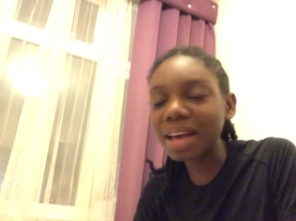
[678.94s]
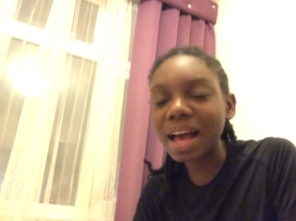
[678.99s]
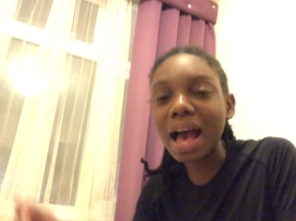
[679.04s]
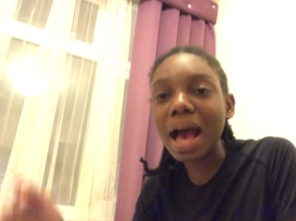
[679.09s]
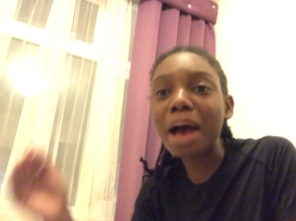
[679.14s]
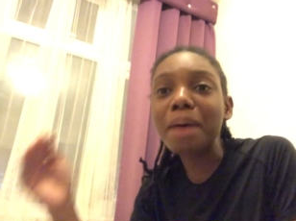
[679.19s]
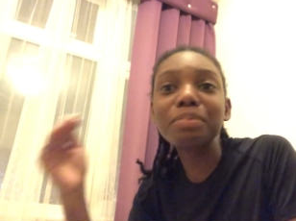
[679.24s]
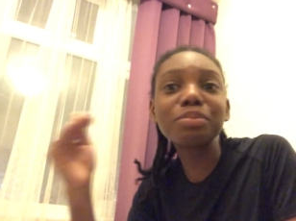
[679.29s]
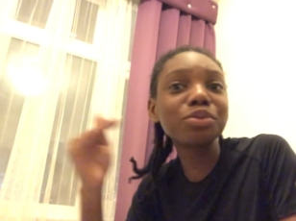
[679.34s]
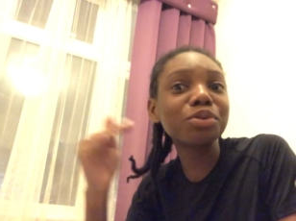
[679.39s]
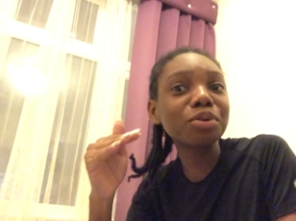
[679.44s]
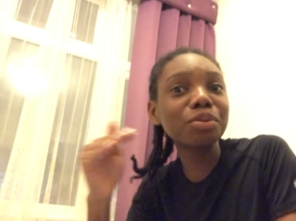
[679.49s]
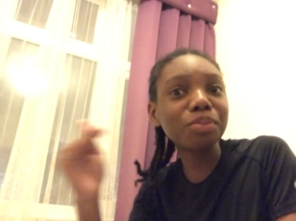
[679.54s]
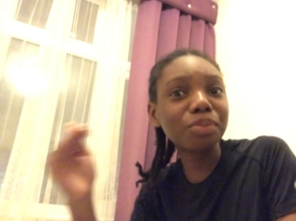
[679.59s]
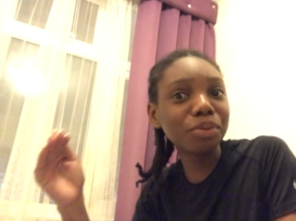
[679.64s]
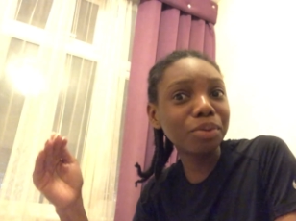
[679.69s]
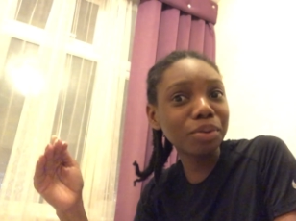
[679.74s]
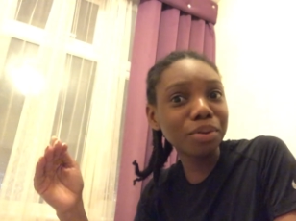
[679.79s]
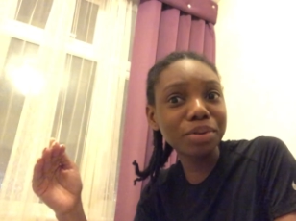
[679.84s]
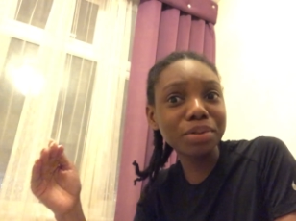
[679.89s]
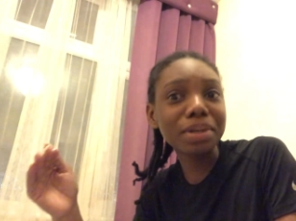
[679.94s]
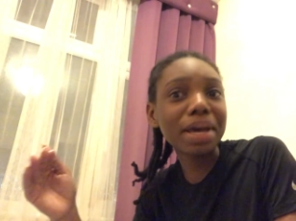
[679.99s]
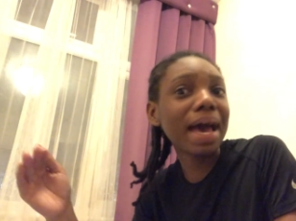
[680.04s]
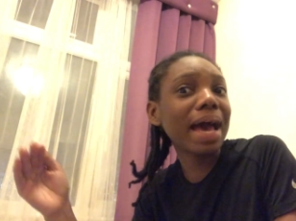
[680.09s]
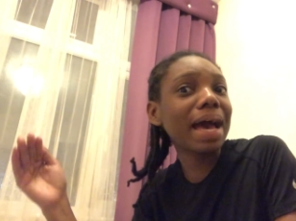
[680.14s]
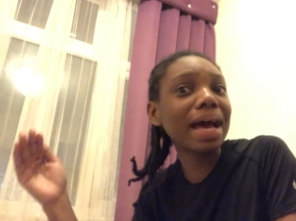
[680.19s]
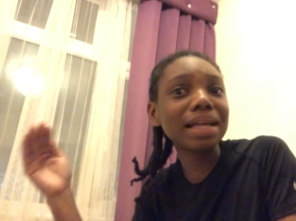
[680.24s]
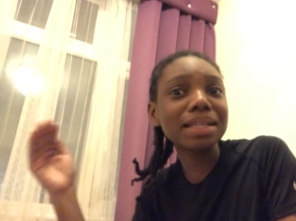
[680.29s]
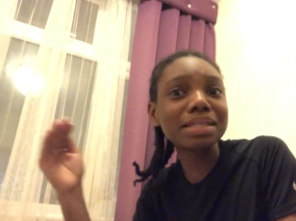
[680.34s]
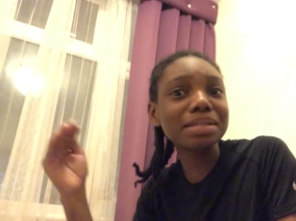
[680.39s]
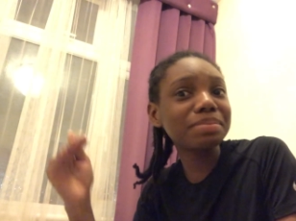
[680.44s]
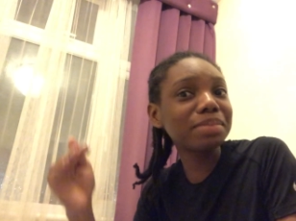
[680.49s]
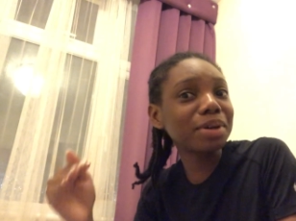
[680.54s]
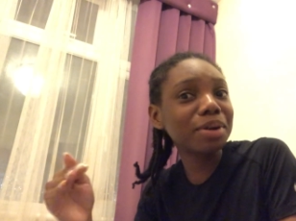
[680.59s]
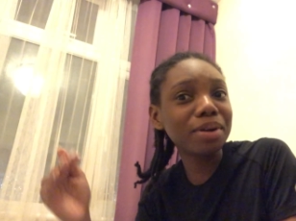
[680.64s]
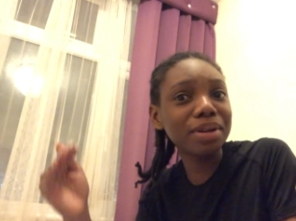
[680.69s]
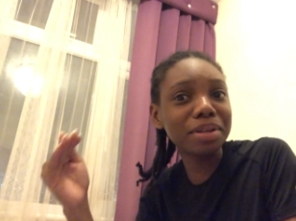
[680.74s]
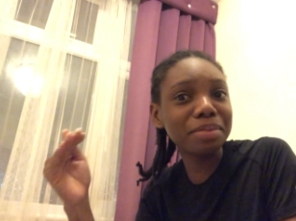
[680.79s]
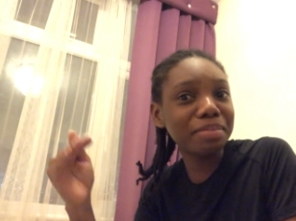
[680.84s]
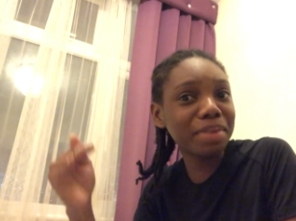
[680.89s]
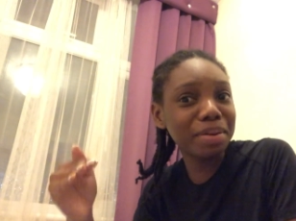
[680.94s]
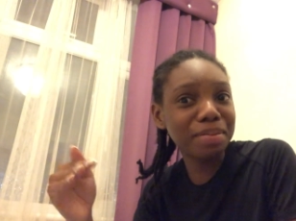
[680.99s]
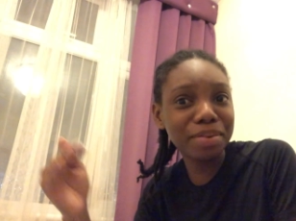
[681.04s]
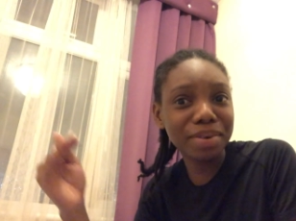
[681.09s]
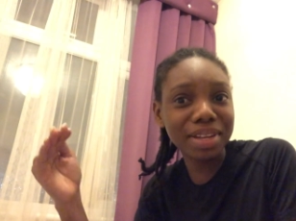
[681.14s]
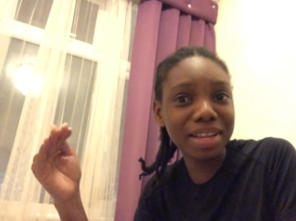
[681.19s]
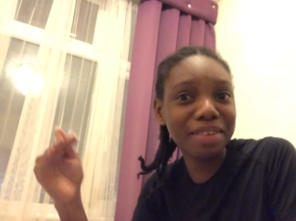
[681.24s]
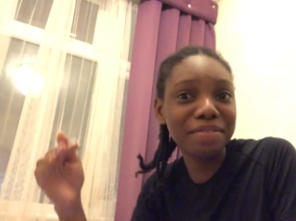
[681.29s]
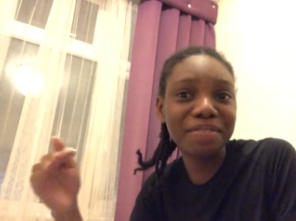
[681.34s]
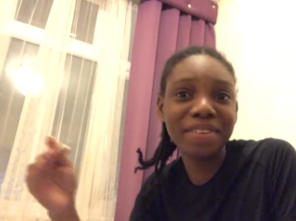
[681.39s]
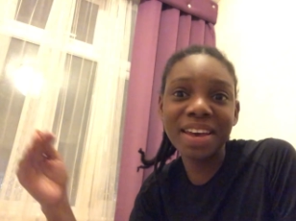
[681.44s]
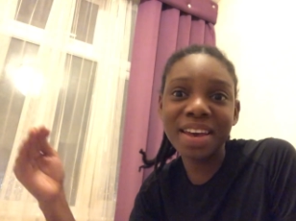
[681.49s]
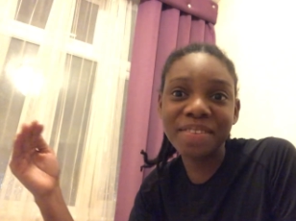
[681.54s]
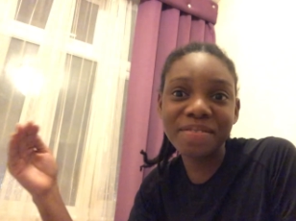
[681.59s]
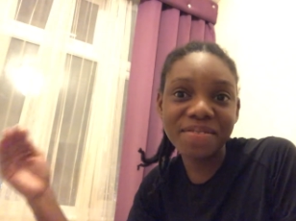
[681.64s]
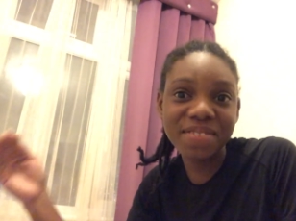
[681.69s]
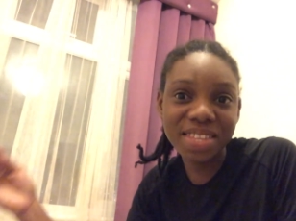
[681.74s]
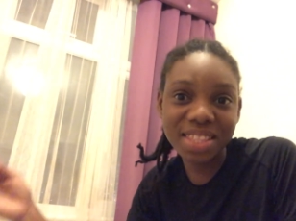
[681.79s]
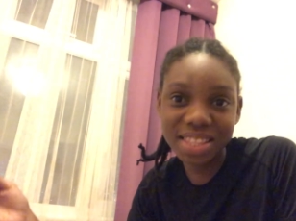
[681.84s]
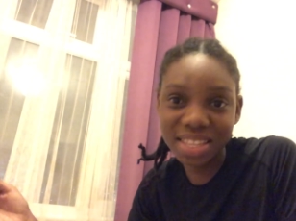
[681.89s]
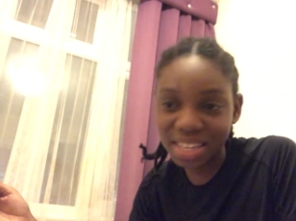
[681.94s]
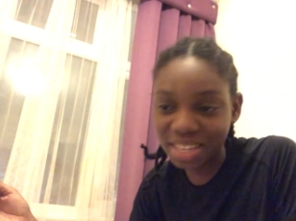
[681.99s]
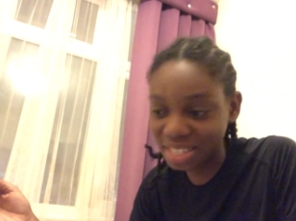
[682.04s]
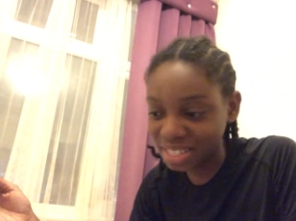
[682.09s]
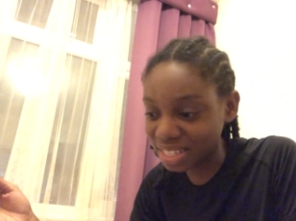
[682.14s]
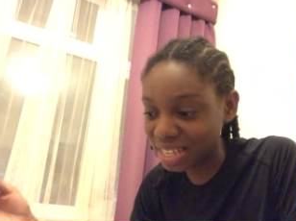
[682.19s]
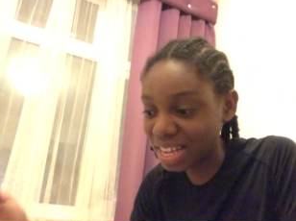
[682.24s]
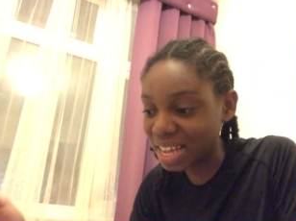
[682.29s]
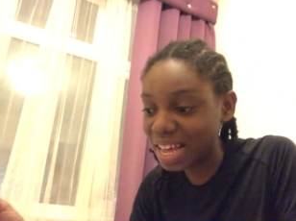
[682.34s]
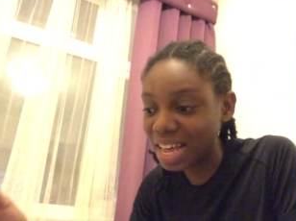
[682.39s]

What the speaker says: I'm so broke, so I had to be calling my brother for everything.